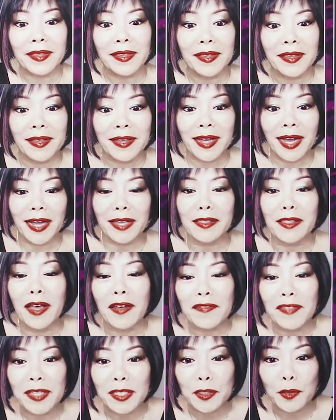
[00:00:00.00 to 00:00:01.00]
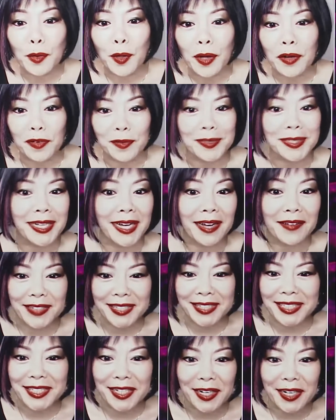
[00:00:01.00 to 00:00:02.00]
I love this quote from Scott
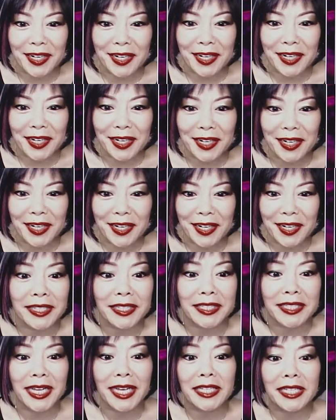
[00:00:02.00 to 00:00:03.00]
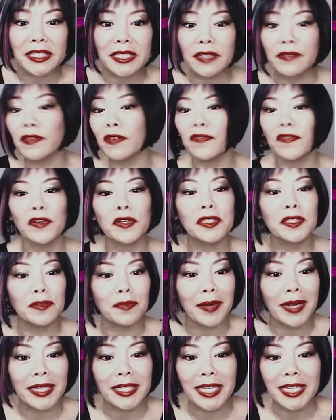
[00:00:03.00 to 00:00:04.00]
Fitzgerald, which is The test of a first
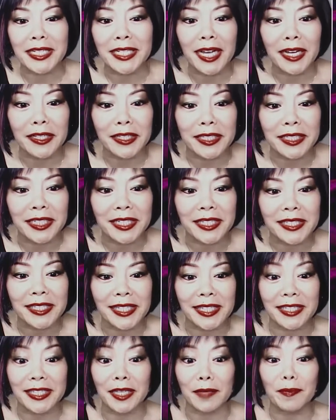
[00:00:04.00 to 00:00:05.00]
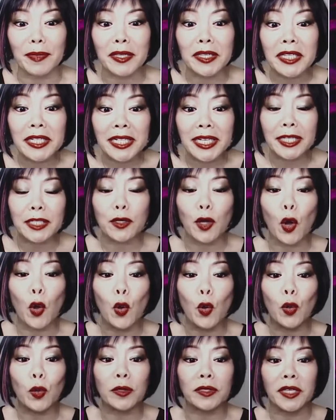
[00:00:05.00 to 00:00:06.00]
rate intelligence is the ability to
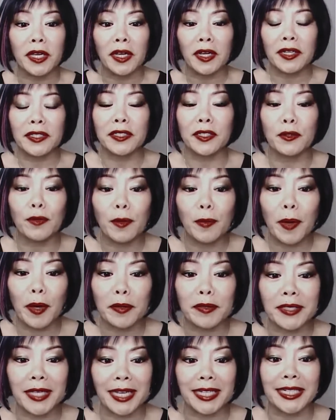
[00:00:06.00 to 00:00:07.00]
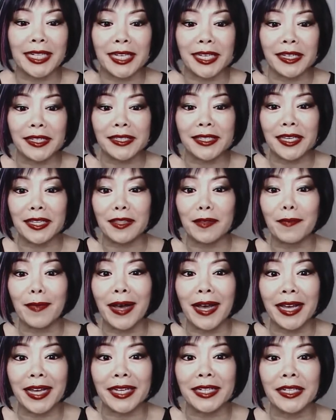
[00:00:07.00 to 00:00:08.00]
hold two opposed ideas in the
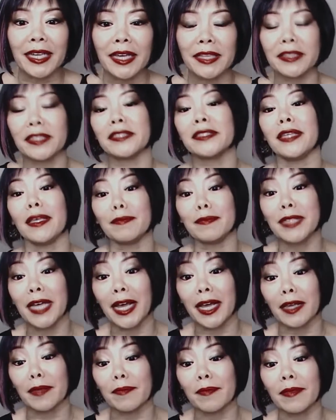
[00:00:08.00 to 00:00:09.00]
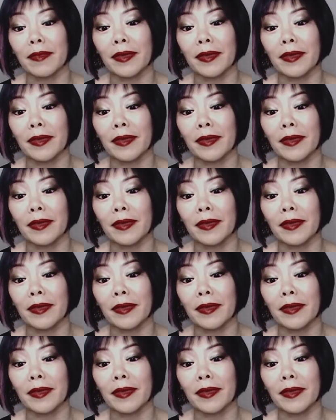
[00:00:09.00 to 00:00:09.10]
mind at the same time.